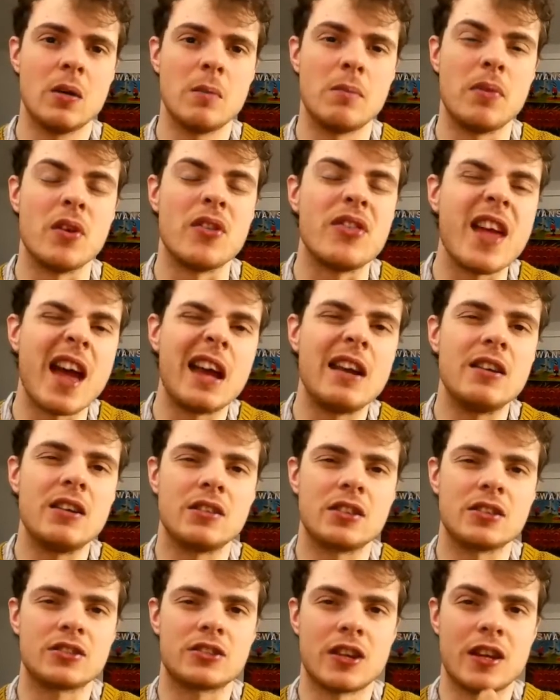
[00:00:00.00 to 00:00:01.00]
But then
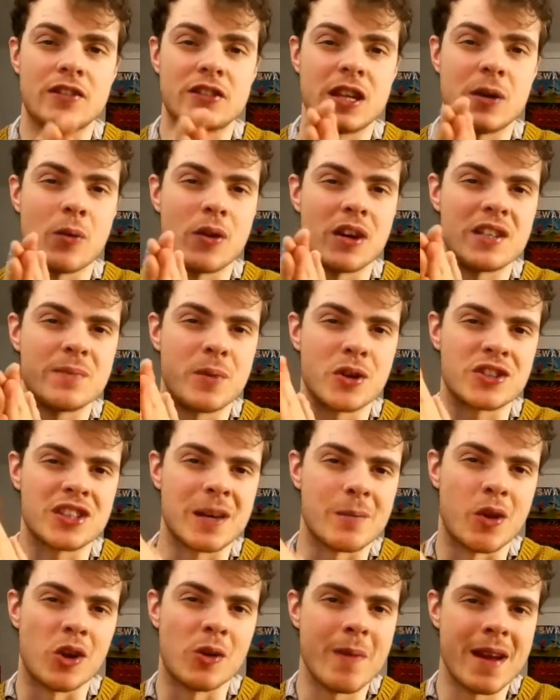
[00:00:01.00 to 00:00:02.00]
Dostoevsky wanted to push that
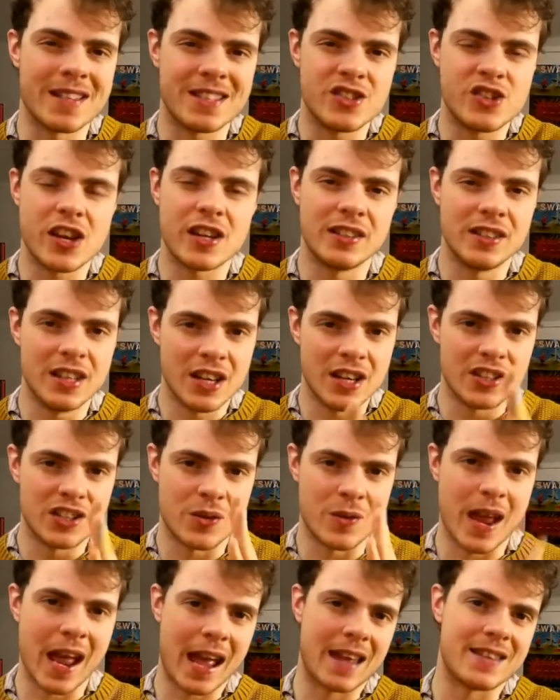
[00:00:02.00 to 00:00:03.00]
moral message in, so
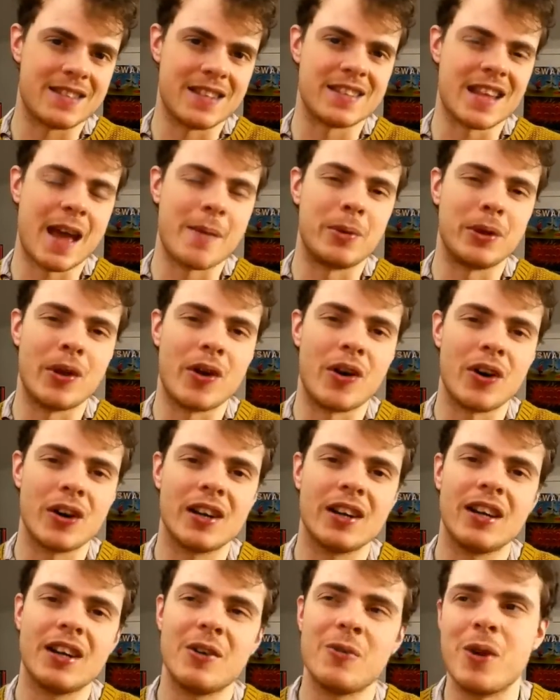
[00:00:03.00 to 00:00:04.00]
he adds this epilogue,
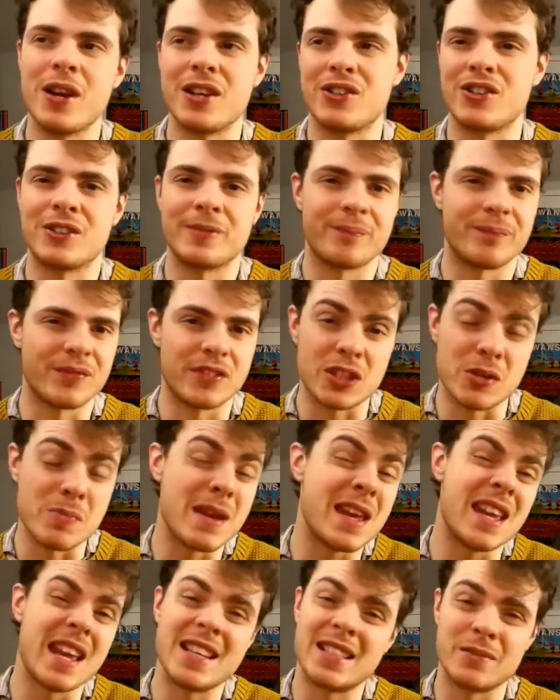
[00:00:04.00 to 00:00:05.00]
which to
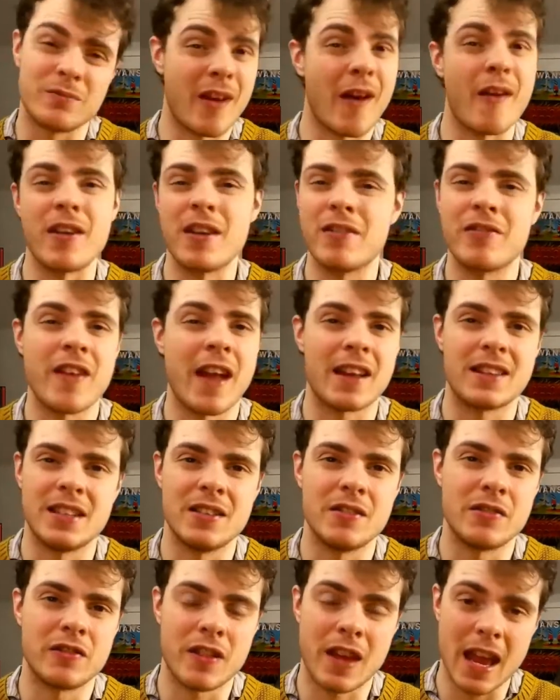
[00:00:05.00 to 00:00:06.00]
me isn't very
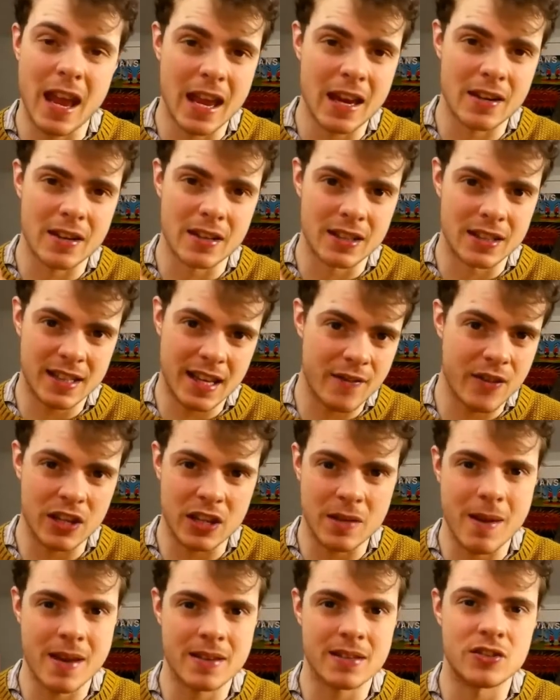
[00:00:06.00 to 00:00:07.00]
effective in giving
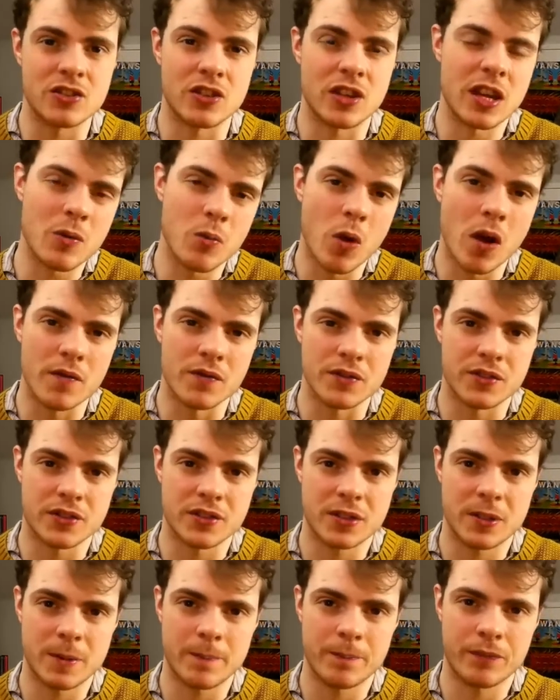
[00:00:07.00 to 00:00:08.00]
the message that he wants.
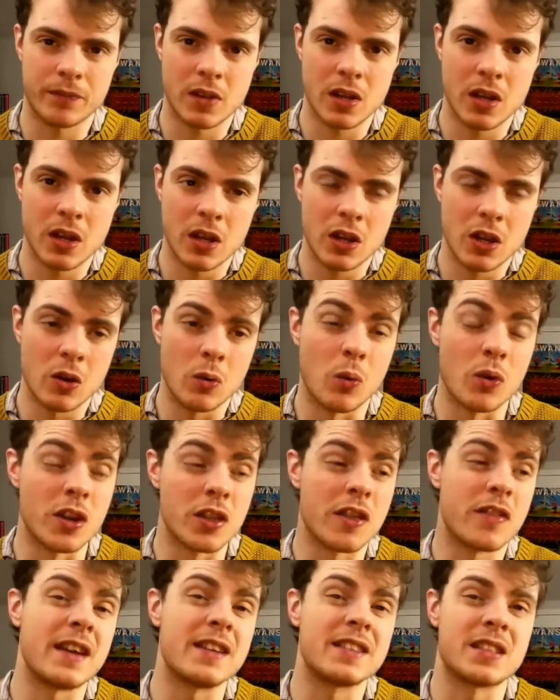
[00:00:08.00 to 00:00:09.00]
One of
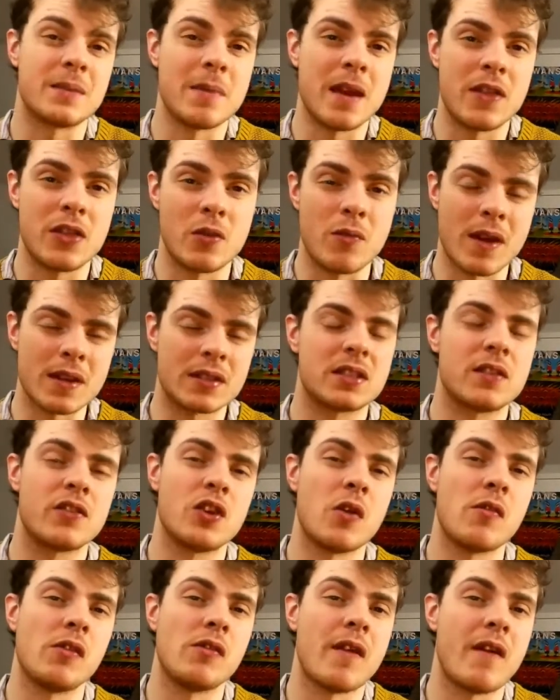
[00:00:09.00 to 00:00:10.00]
the things that made the rest of the
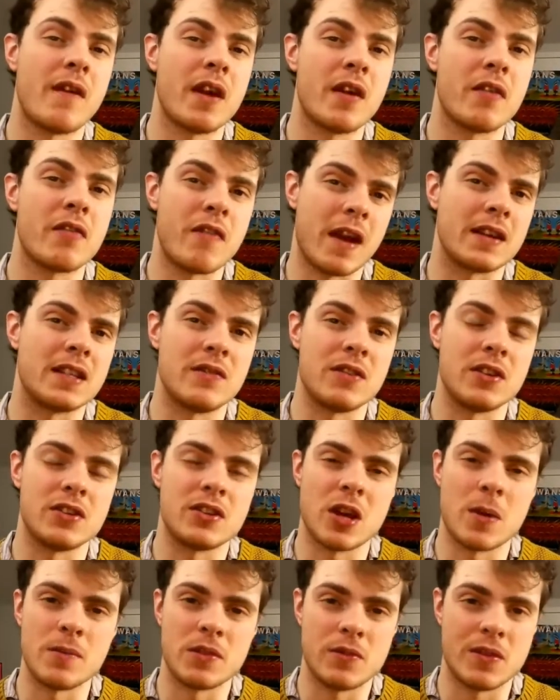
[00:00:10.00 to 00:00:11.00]
novel very effective in
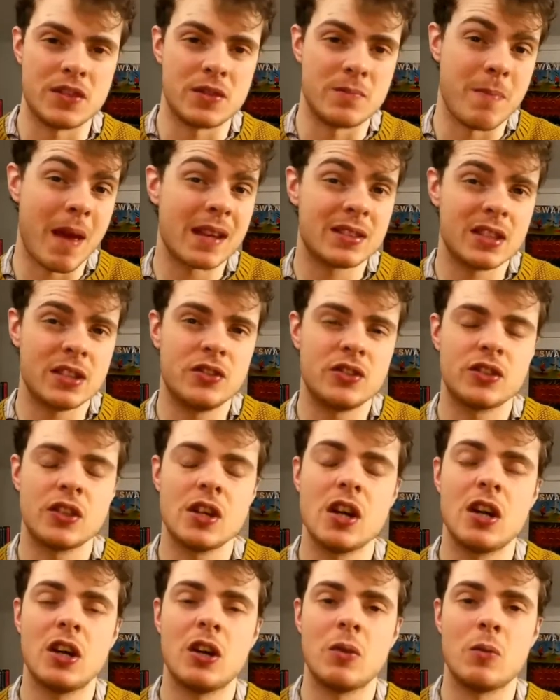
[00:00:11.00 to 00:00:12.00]
terms of its message
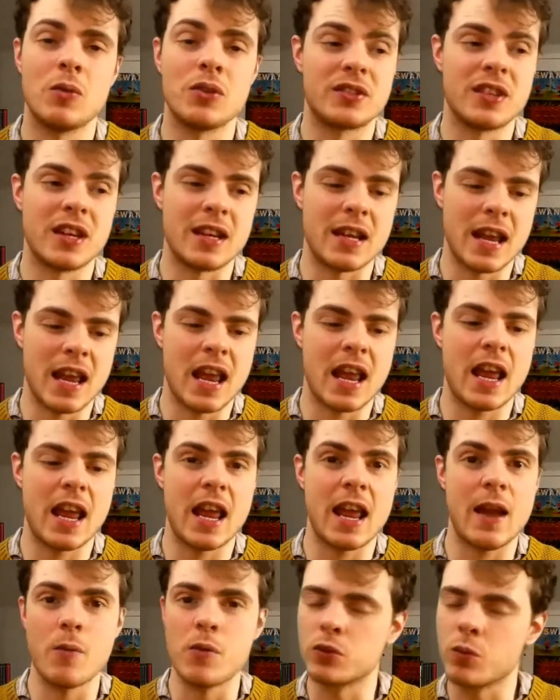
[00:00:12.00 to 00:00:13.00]
was that
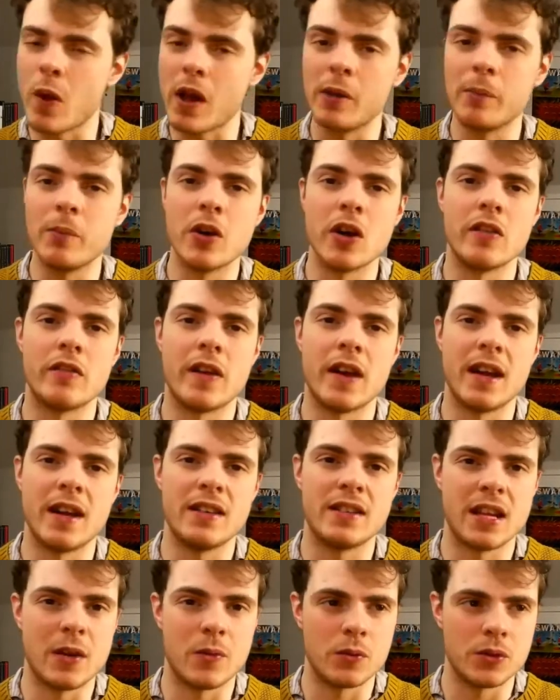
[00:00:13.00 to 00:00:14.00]
it was well
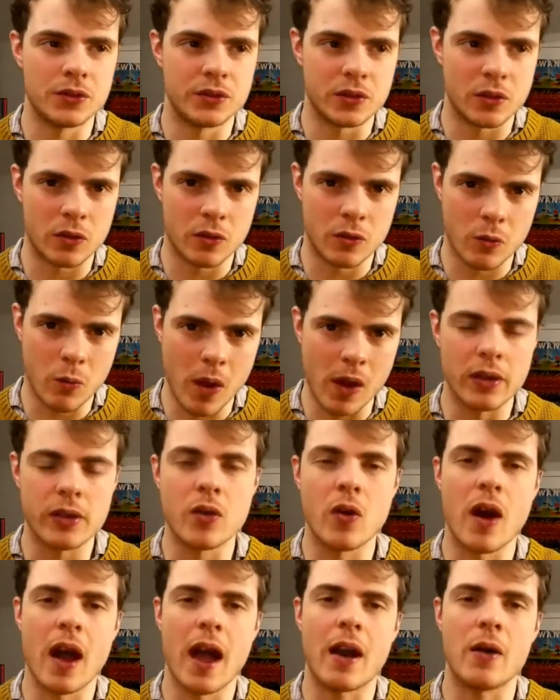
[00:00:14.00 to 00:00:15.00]
motivated, it was well
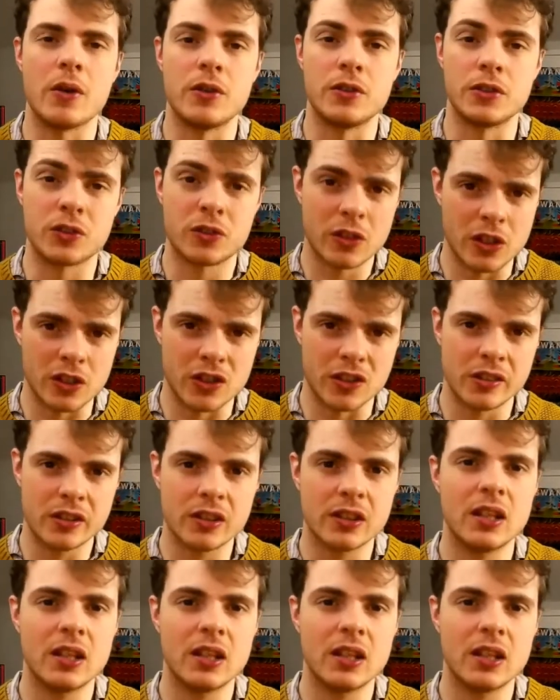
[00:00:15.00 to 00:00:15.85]
thought out and structured.